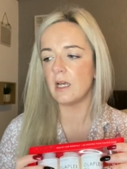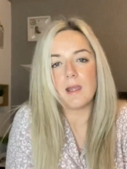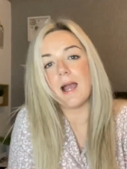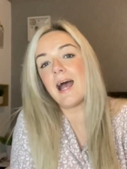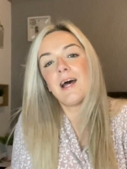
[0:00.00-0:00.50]

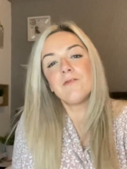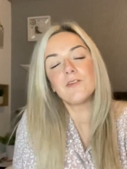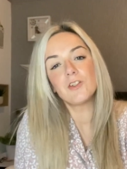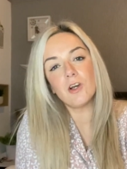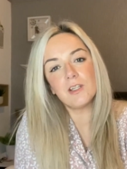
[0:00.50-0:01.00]
I have
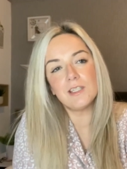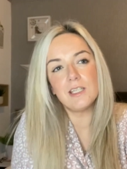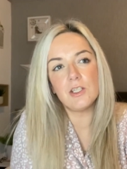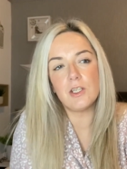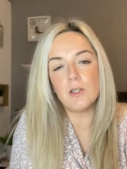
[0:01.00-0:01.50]

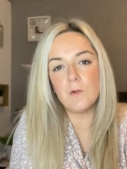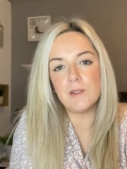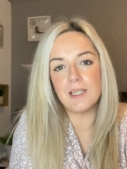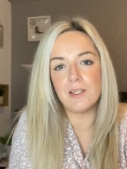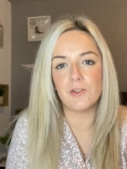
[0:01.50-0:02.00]
started
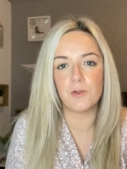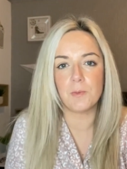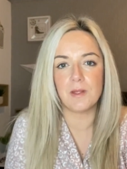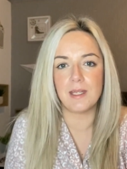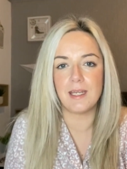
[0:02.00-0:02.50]
using
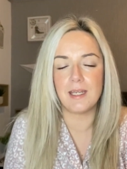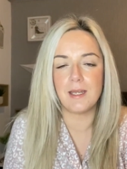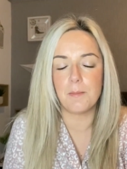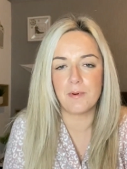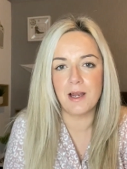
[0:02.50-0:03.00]

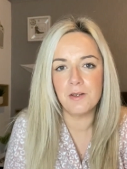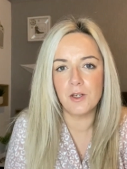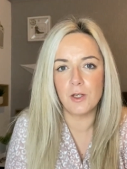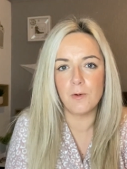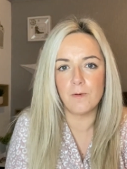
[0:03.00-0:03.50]
something brand
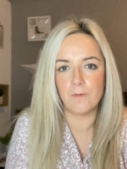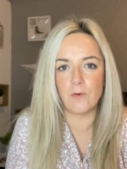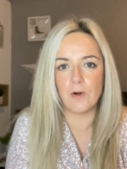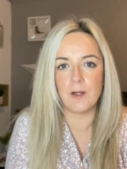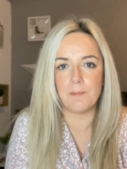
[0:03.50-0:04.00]
new
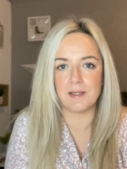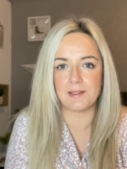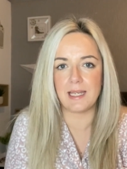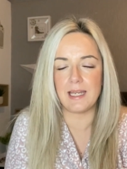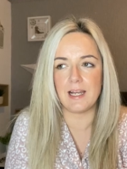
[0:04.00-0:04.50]
for my
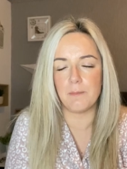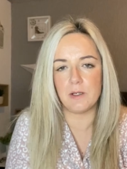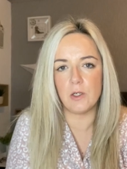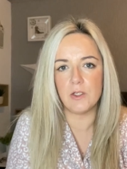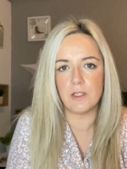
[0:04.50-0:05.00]
skin. I've
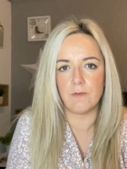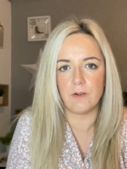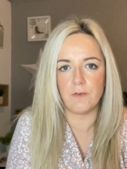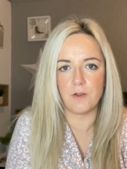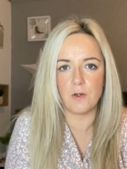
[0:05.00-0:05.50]
been using it for
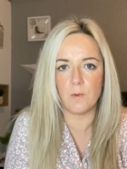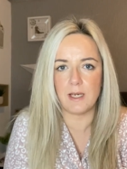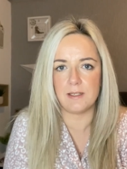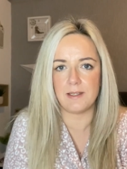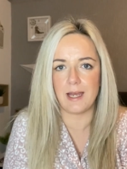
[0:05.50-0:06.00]
a few
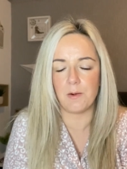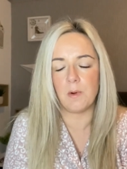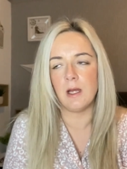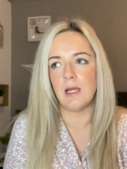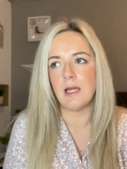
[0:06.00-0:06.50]
weeks
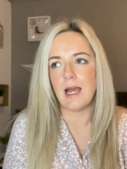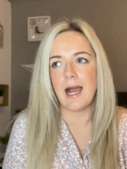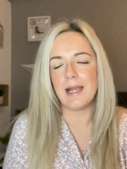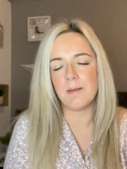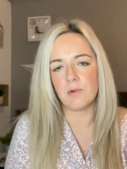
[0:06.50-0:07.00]
now.
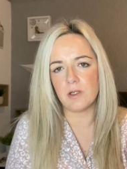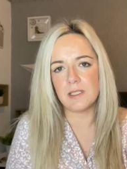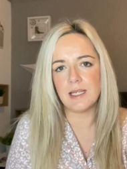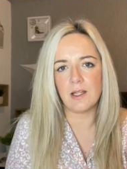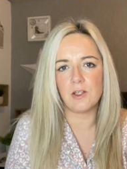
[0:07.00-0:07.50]
I am going to
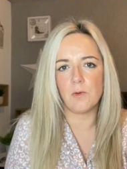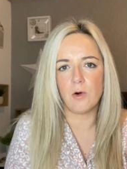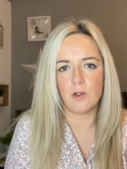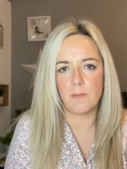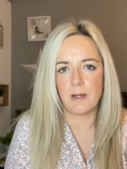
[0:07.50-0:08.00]
tell you
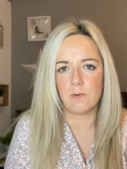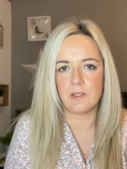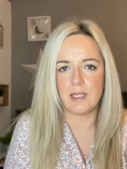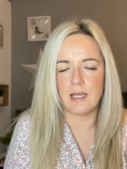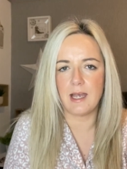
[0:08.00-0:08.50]
all
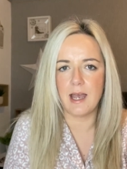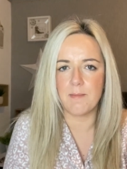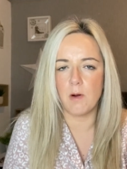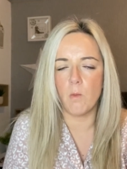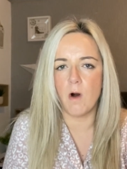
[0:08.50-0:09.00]
about it
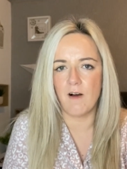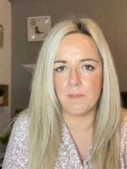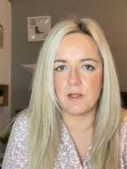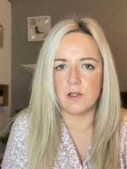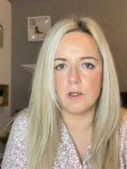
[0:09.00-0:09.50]
and what I've
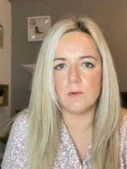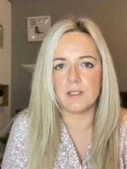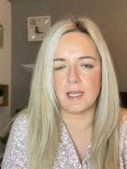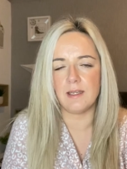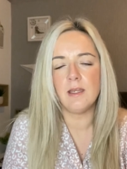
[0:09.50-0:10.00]
been
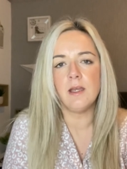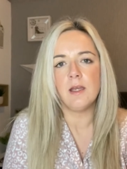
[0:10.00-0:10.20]
using,